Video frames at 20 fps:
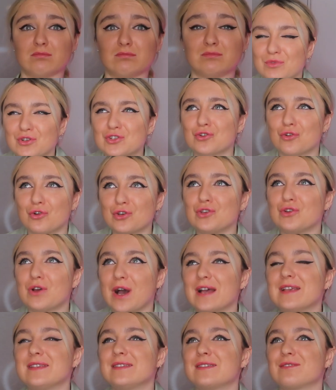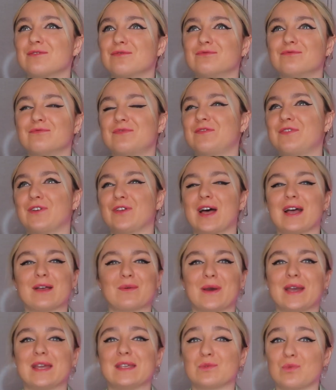I'm sure you guys feel that
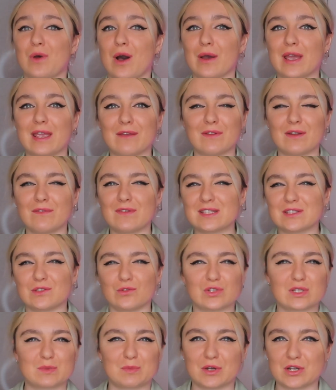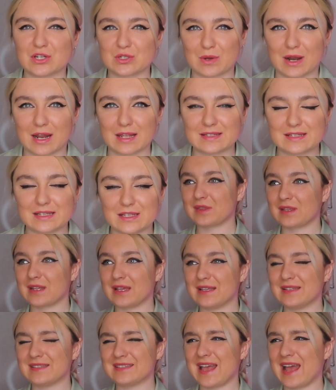way as well, even if it's not spirituality.
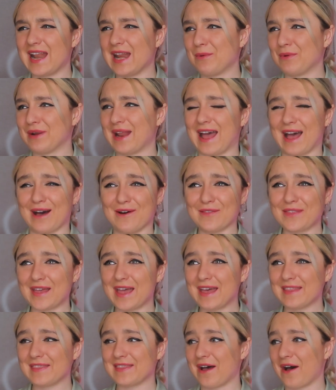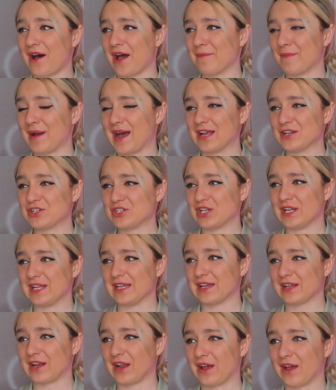Is there anyone out there that I'm actually
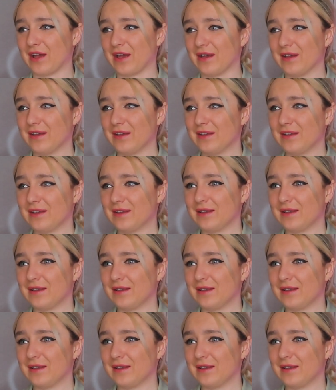gonna